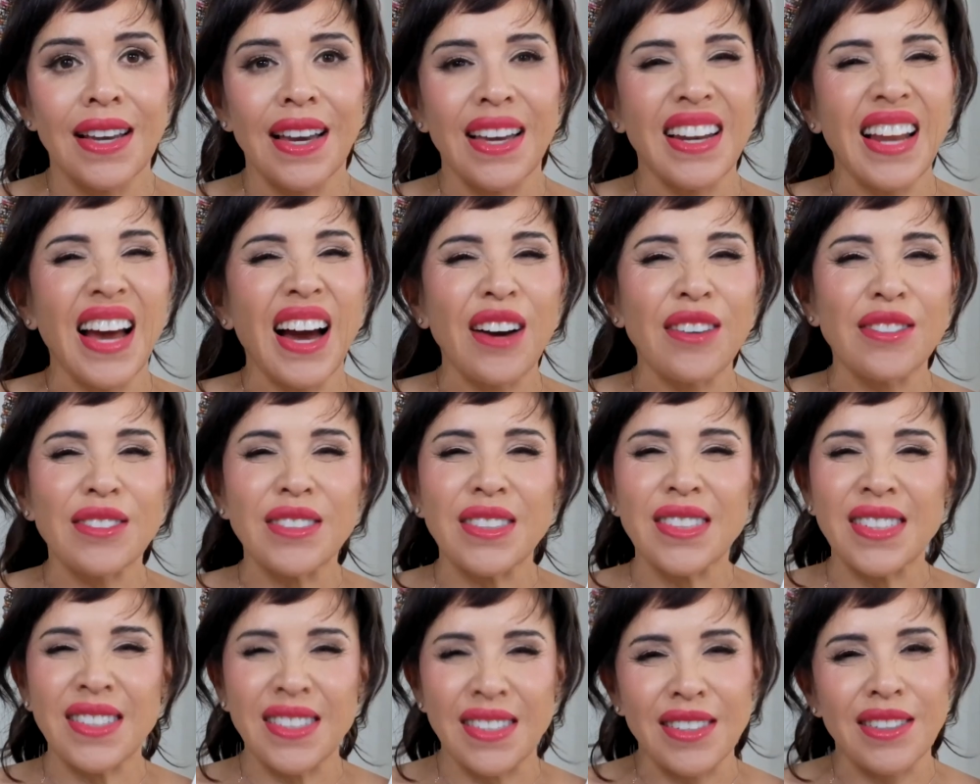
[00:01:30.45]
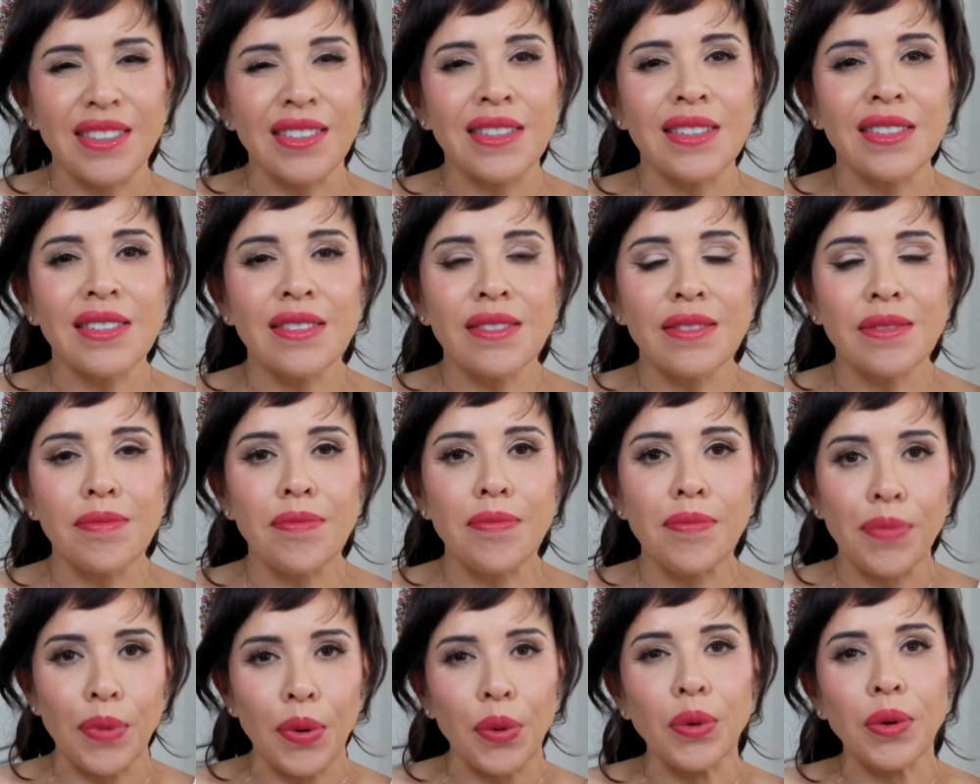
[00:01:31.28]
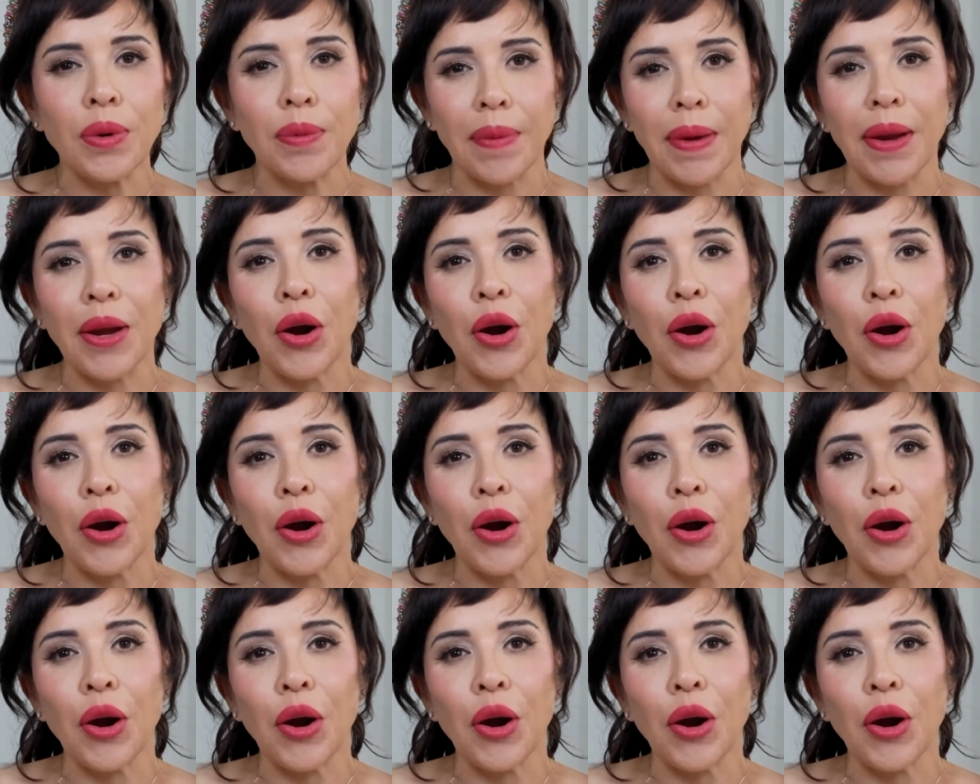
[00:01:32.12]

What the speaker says: and how it still broke my